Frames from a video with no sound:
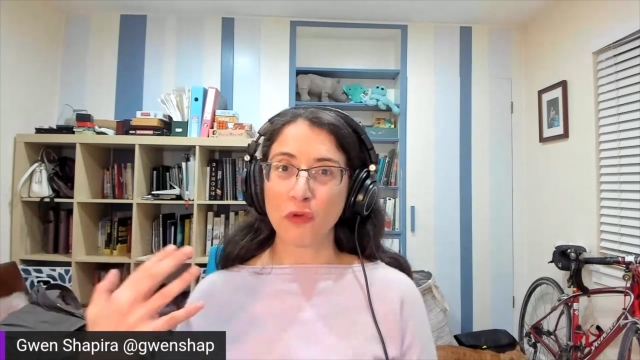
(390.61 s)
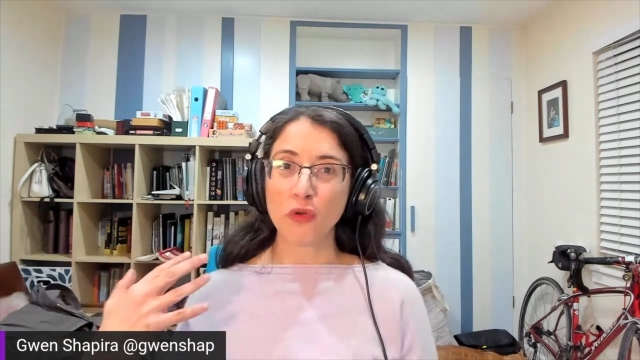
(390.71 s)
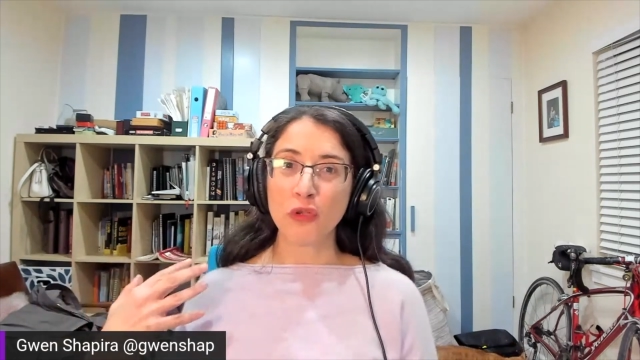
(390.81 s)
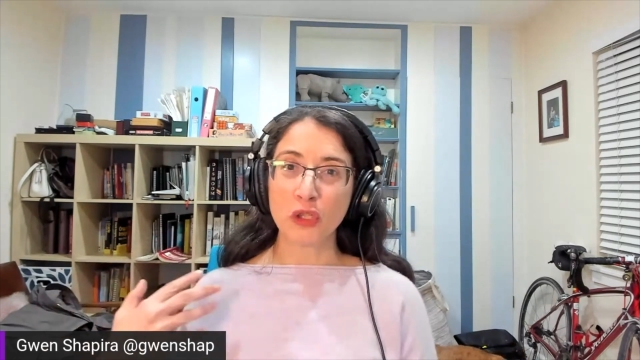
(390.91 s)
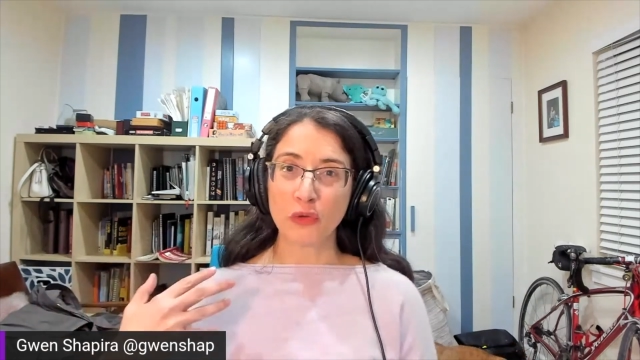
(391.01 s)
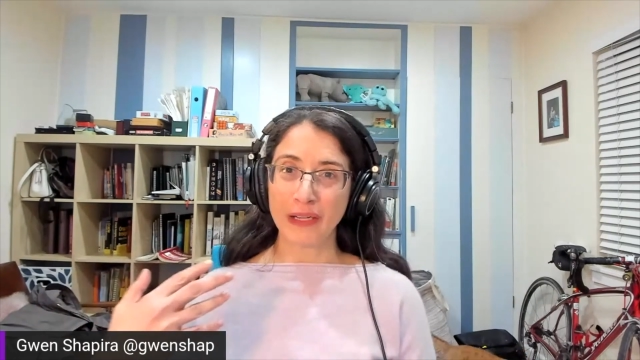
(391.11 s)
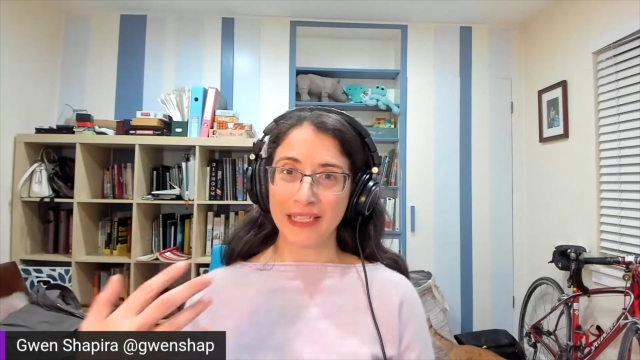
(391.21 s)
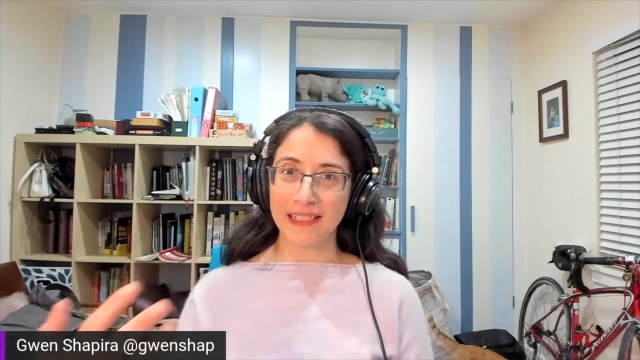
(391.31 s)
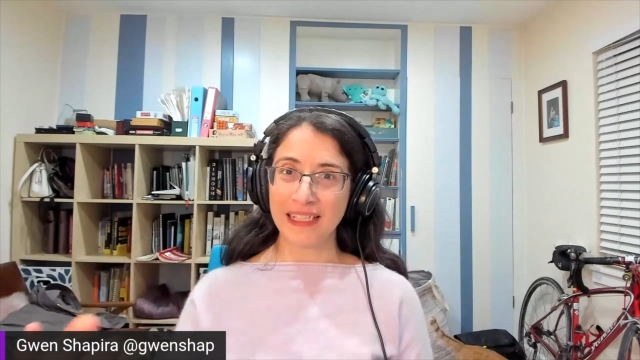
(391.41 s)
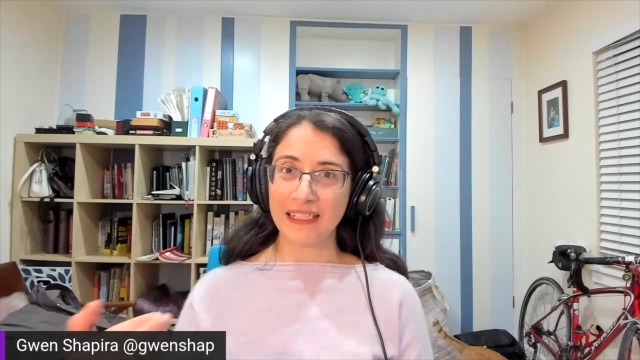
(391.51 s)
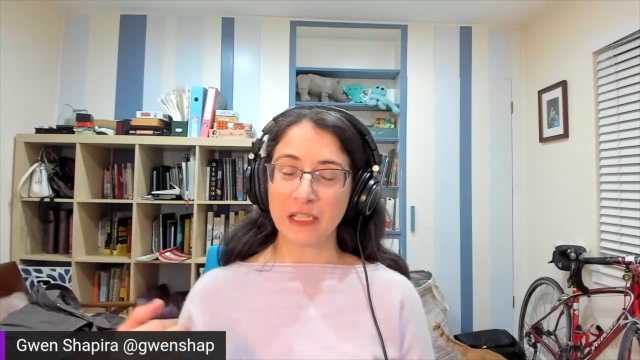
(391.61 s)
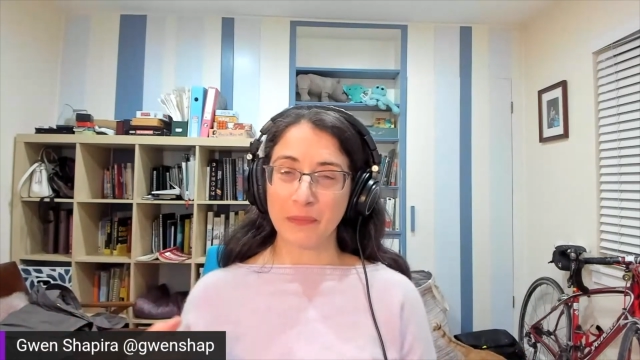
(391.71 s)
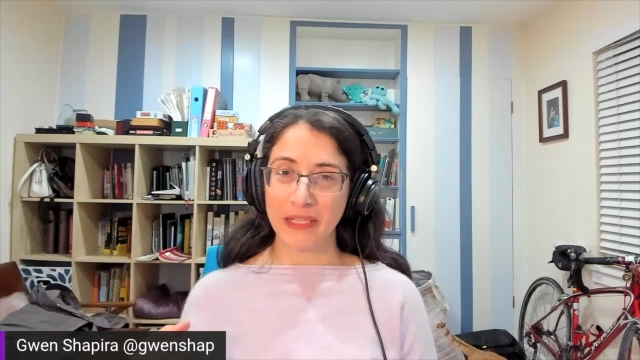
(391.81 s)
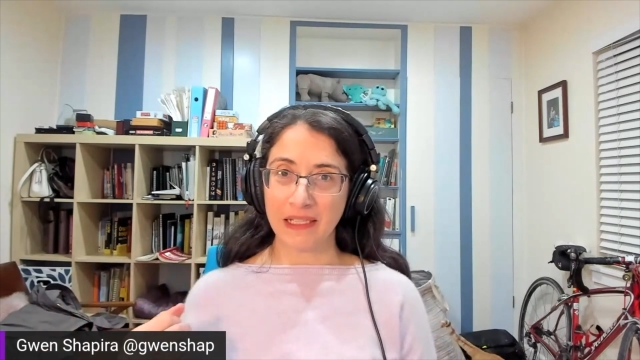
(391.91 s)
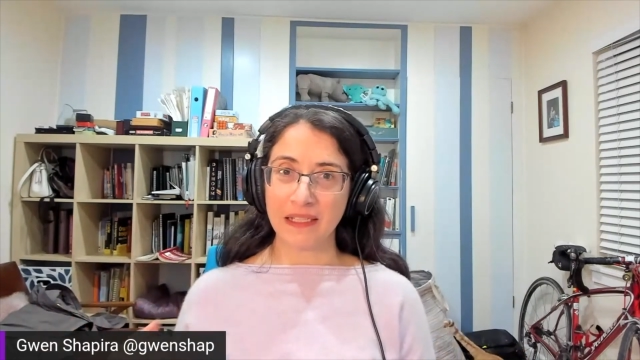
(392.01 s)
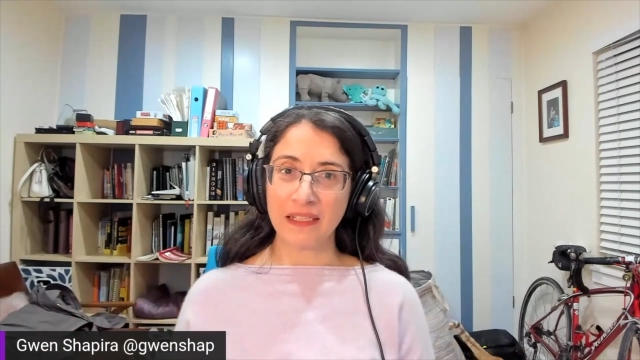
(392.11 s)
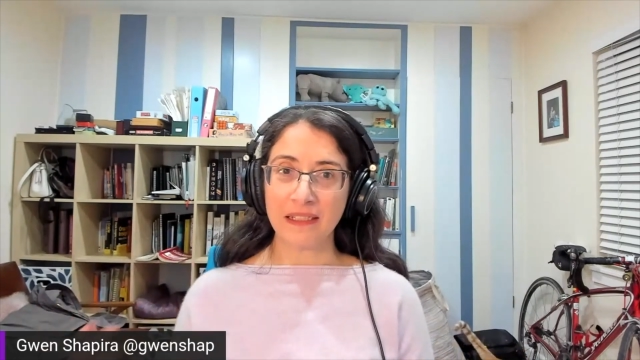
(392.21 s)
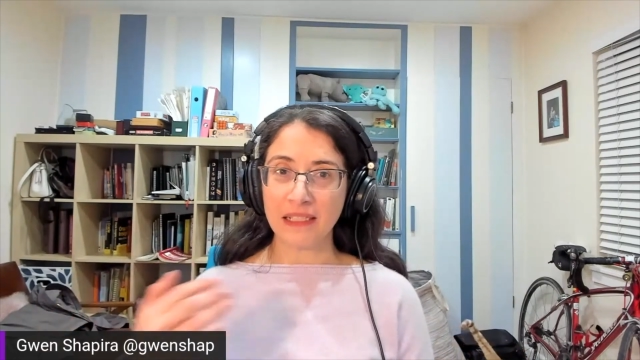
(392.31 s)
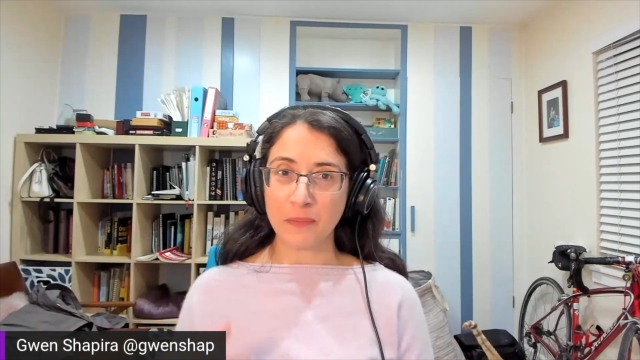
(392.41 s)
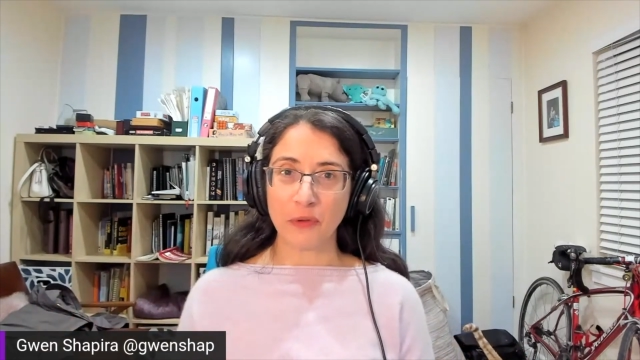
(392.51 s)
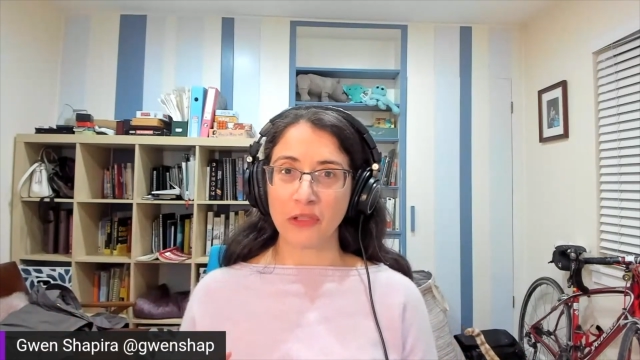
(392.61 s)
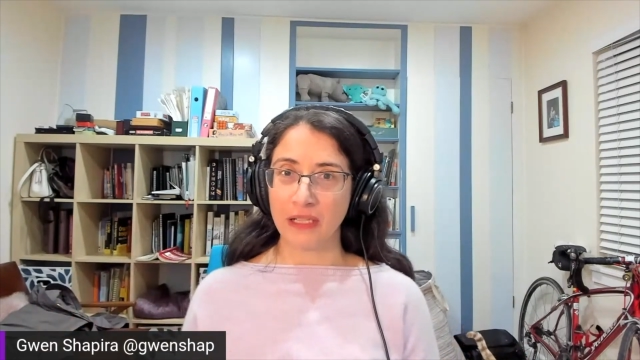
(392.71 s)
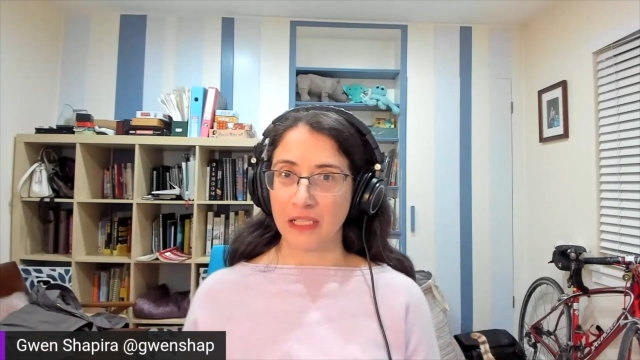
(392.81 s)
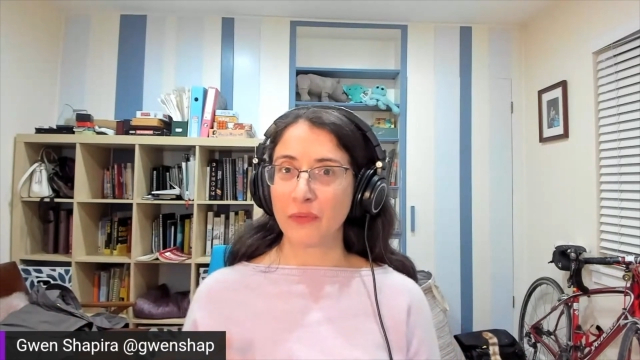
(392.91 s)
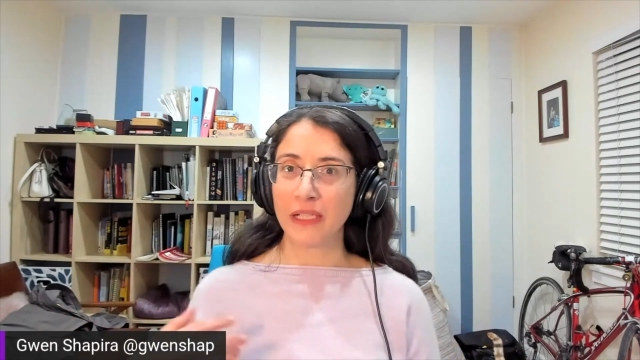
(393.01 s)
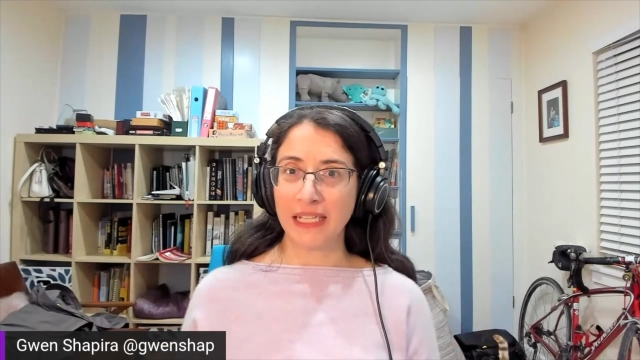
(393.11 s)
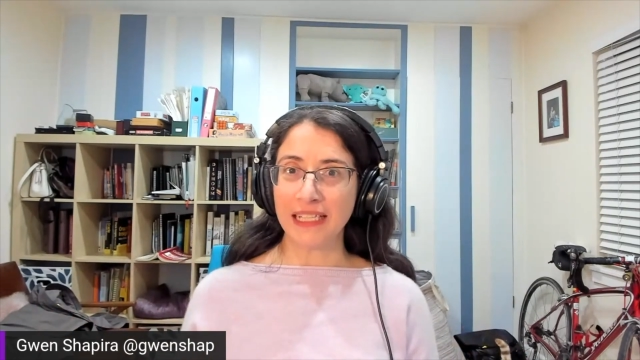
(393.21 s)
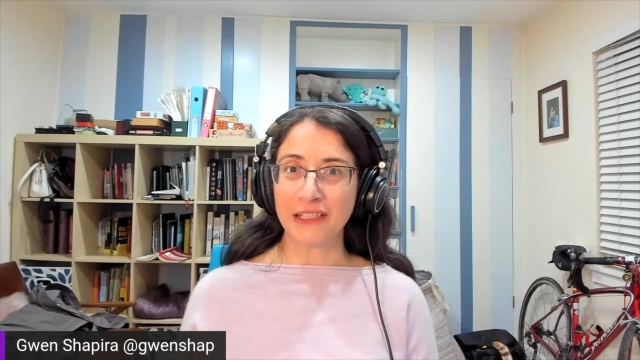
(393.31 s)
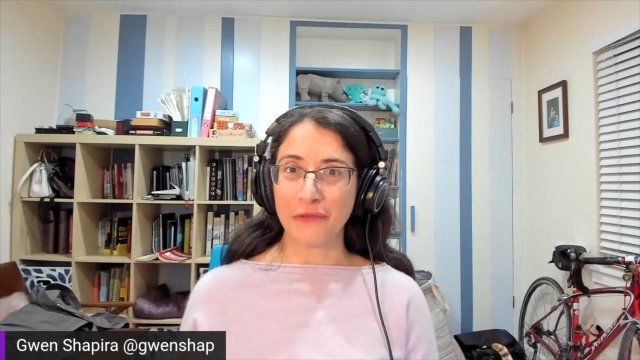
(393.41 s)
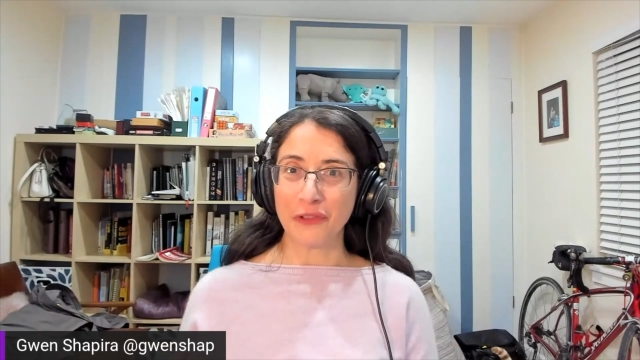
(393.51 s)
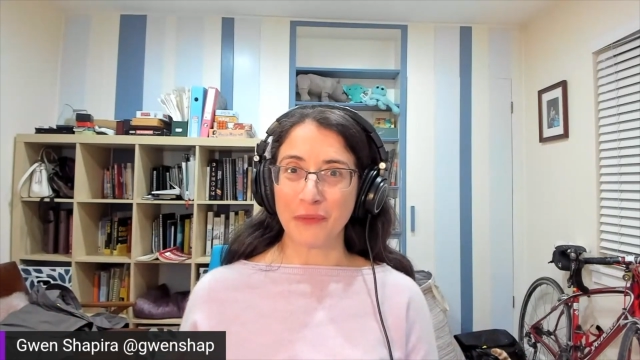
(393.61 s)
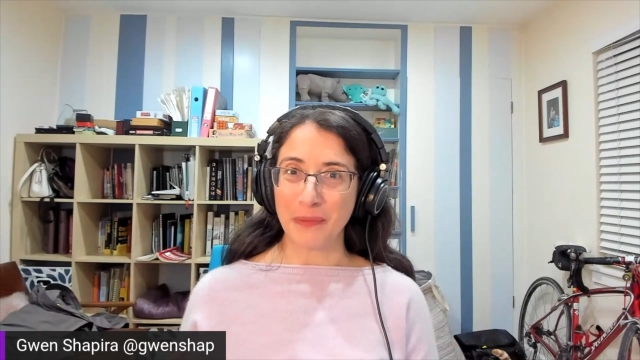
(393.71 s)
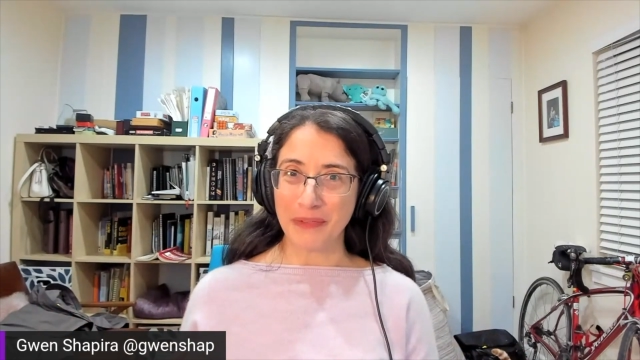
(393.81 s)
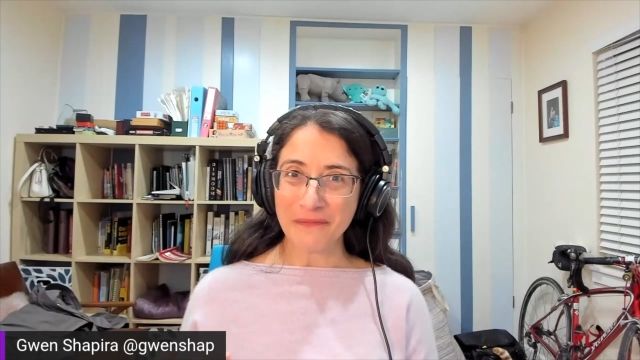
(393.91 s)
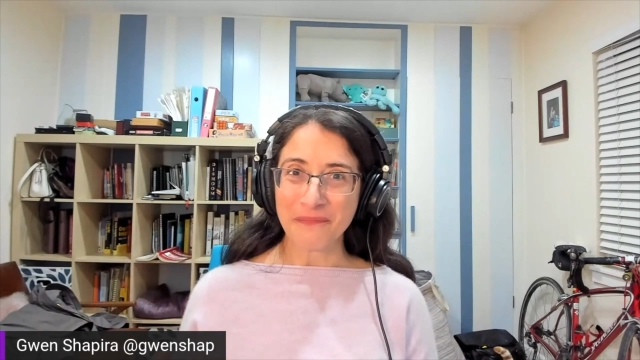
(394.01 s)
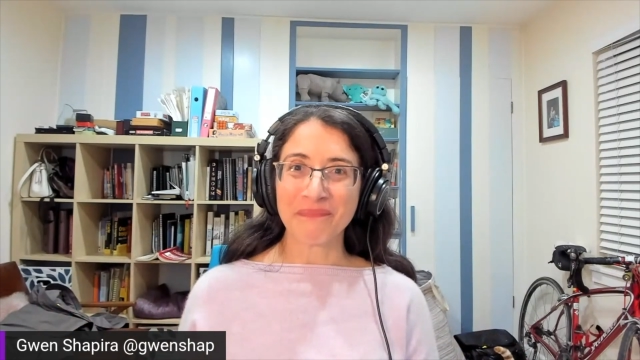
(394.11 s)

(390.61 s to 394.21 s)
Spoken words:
cool trends in a space in this podcast when I interviewed people,